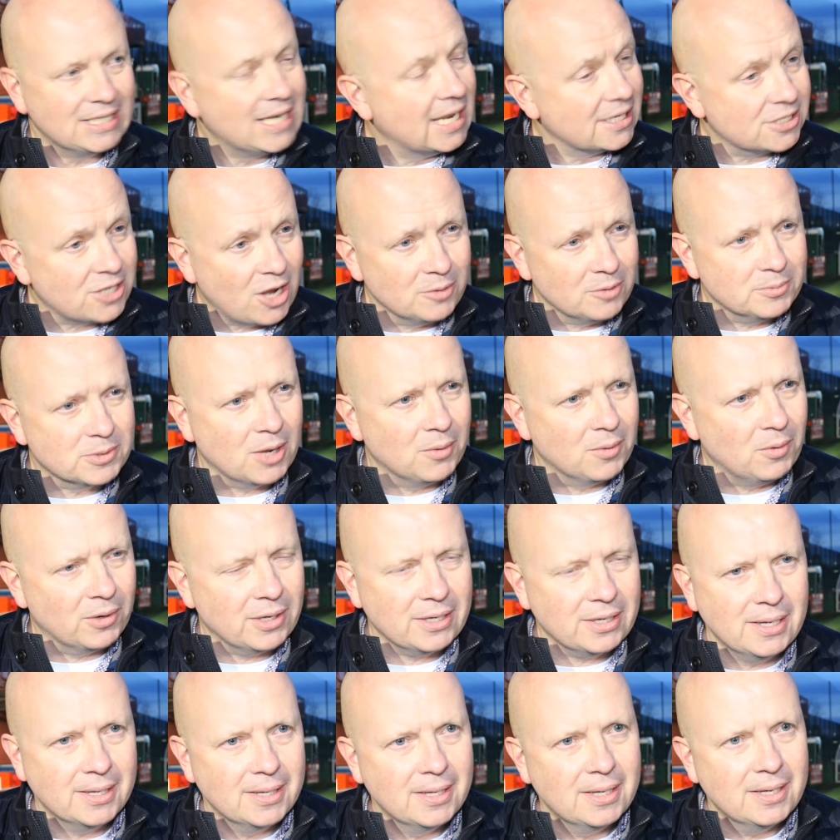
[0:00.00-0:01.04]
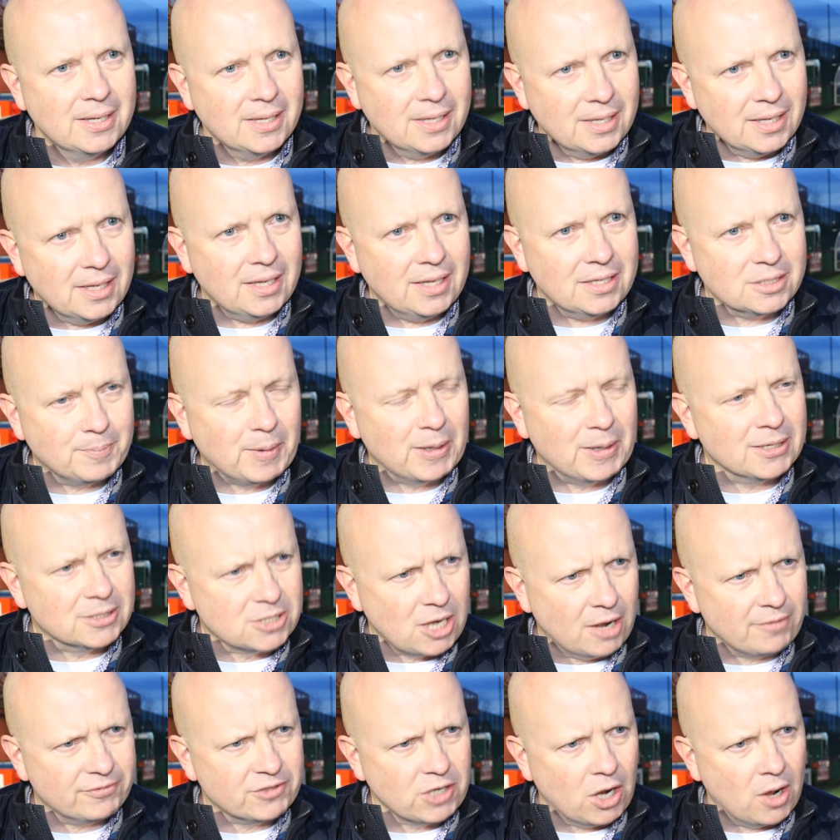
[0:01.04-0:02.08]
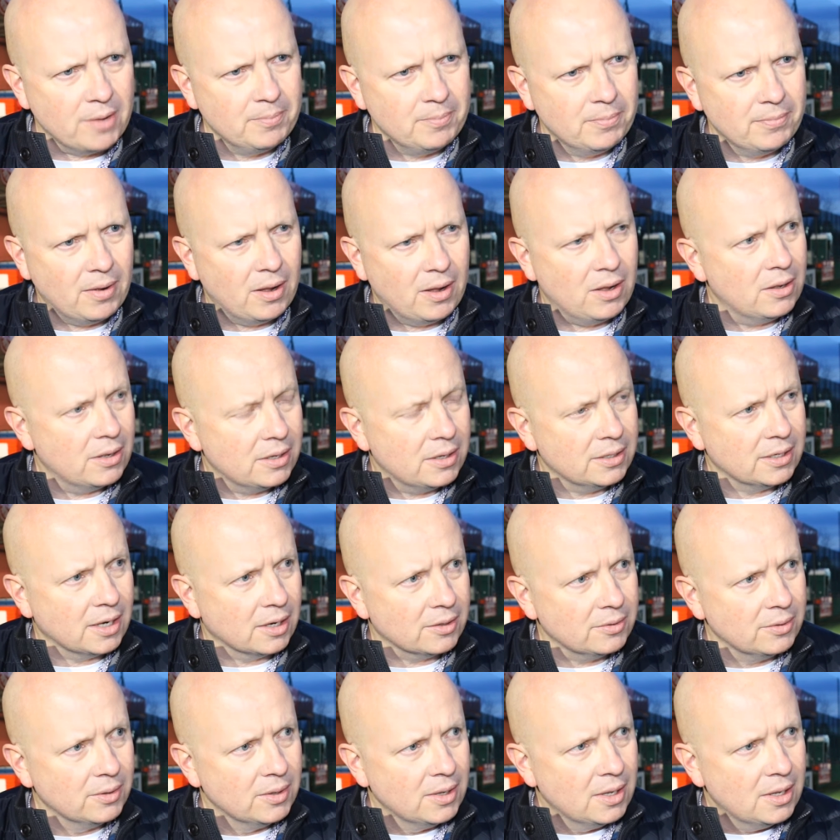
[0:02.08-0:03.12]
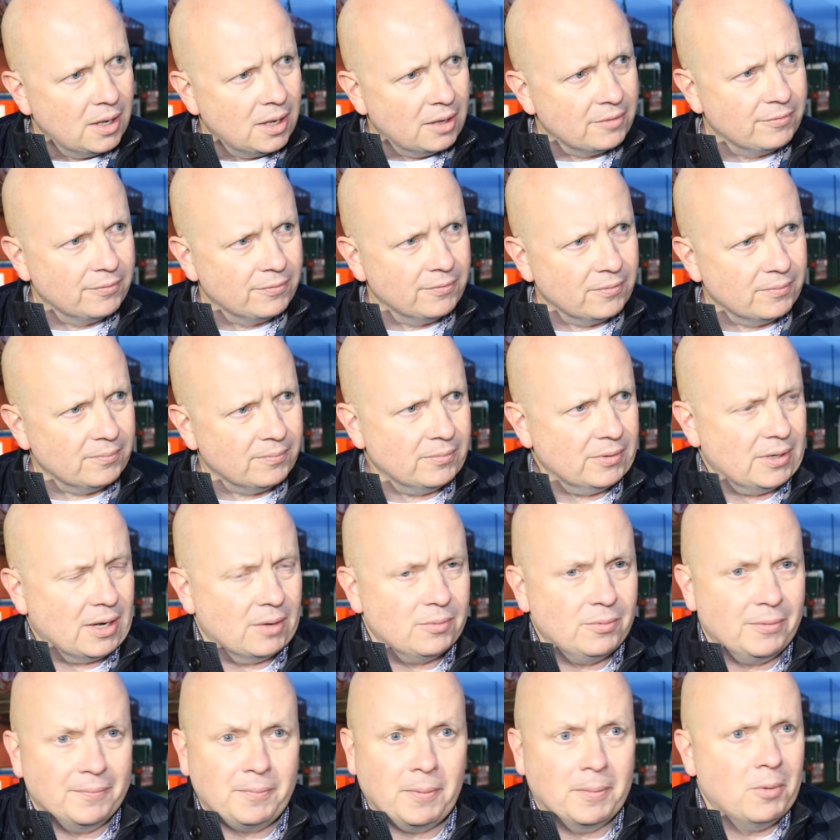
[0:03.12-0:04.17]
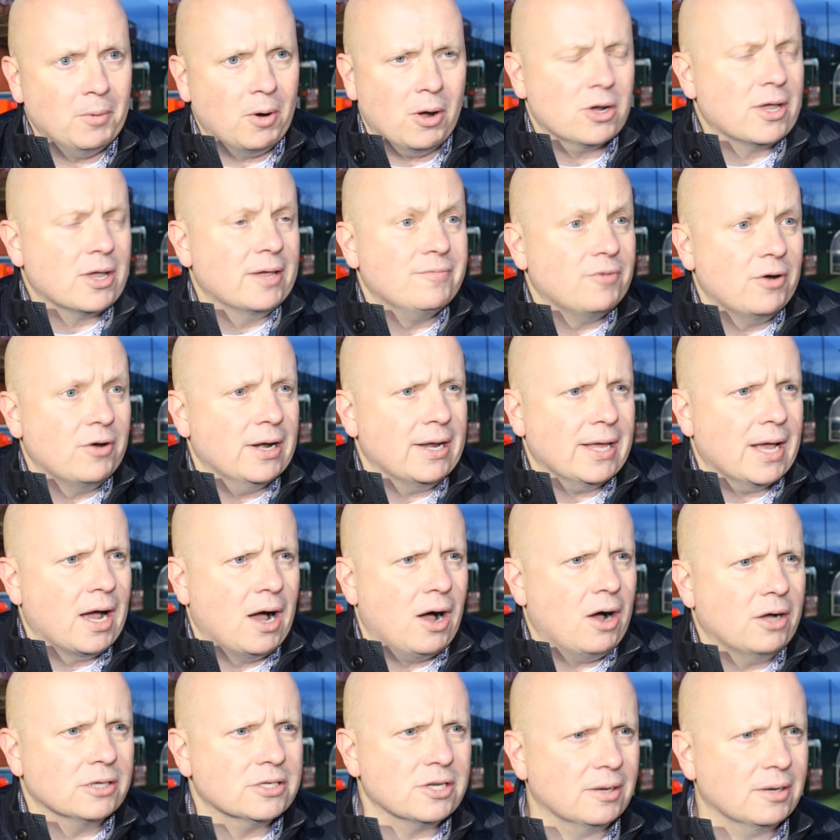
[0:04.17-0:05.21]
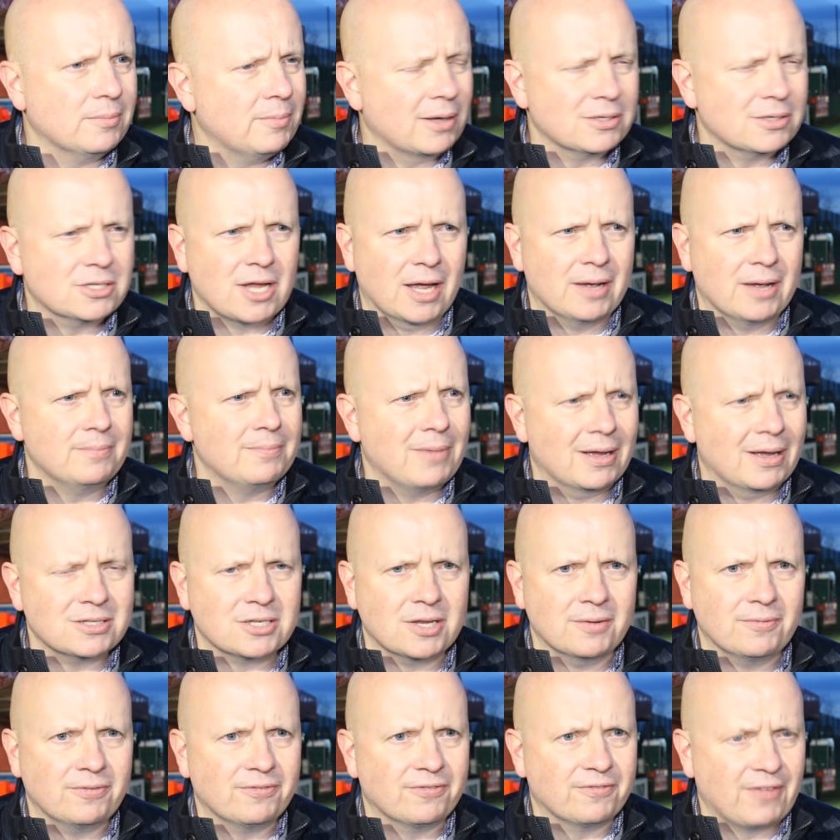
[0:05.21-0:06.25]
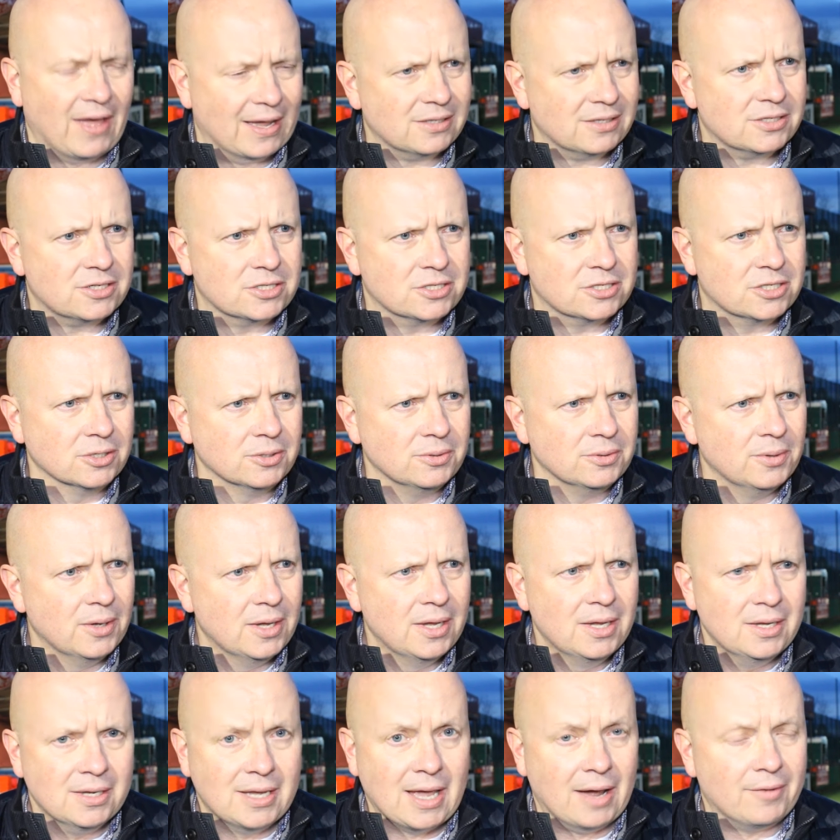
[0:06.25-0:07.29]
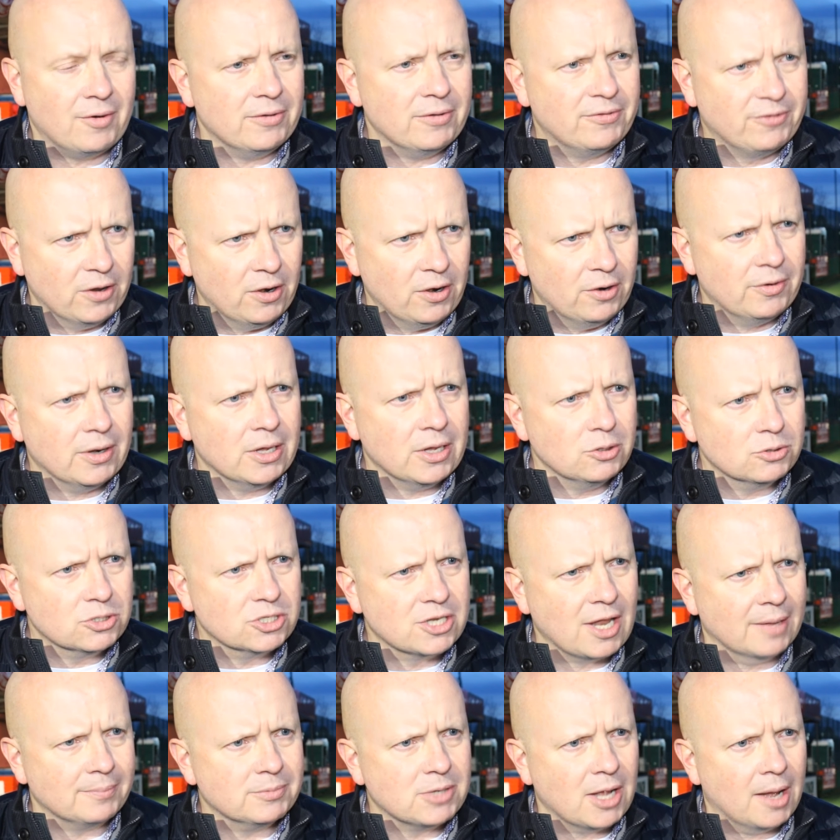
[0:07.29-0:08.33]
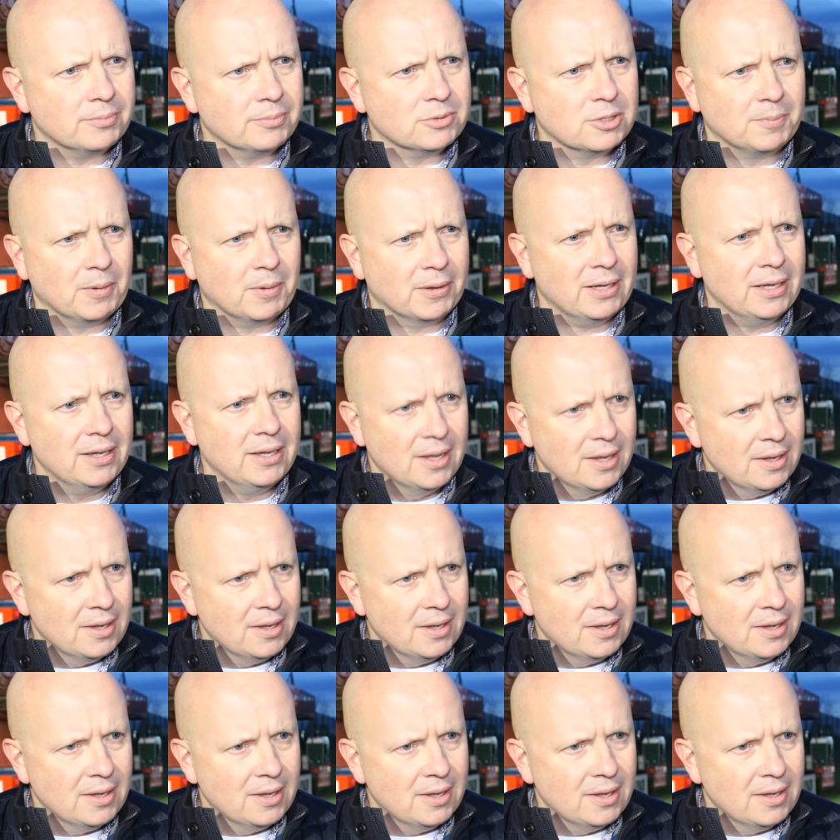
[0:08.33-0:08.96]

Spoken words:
Let's hope so, Ollie. It's been a tough time. We've been working really hard, and I must say a massive thanks to Gary Fury, who stepped up to be